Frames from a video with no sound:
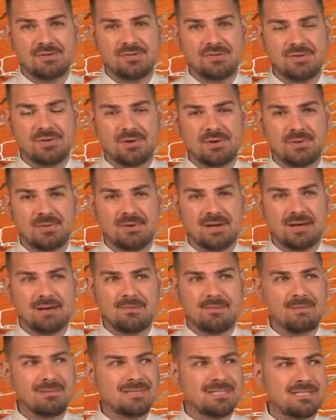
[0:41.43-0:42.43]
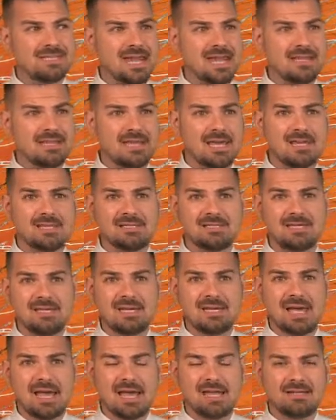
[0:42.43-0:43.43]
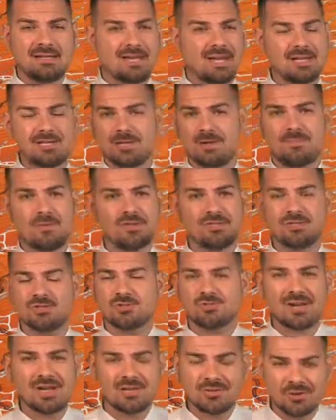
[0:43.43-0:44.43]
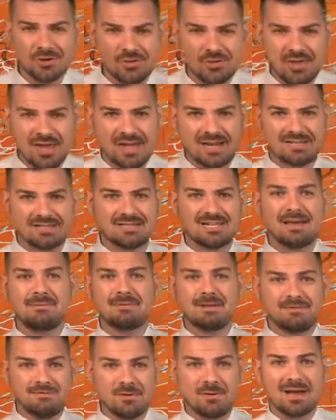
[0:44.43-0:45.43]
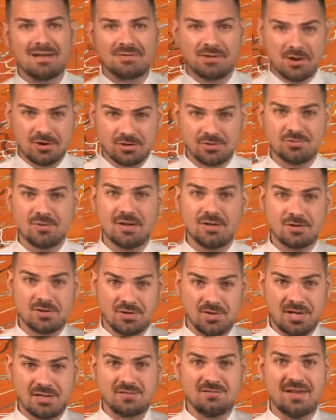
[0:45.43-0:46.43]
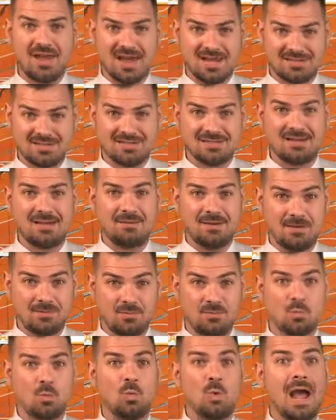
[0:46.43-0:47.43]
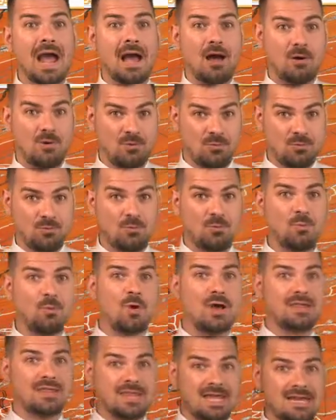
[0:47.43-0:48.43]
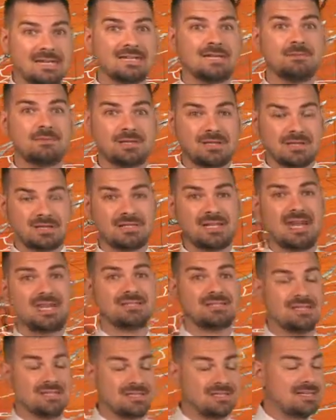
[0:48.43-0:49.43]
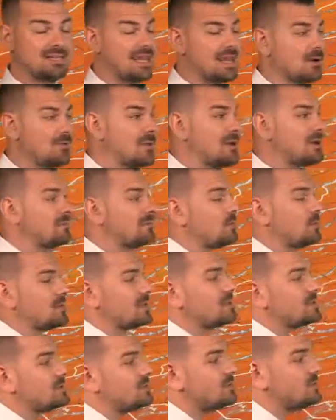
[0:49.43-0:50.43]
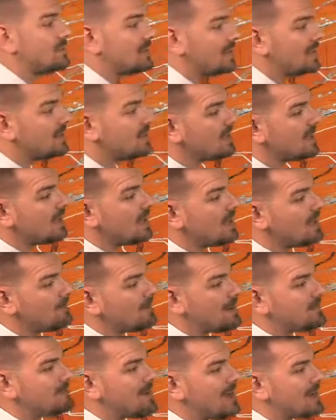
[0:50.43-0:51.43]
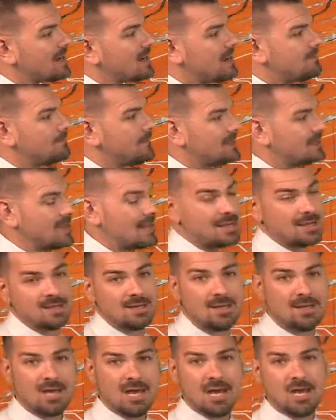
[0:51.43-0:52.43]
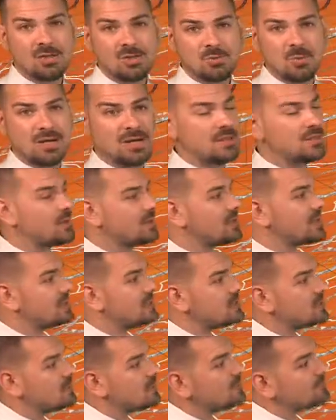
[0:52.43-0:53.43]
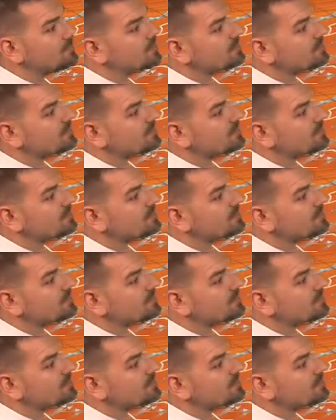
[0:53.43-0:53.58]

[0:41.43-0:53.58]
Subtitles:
So maybe stay in the AC and catch up on Stranger Things. How many of you out there are Stranger Things fans? I mean, wow, what they did with this last season. Can't wait for it to pick back up in like 2032.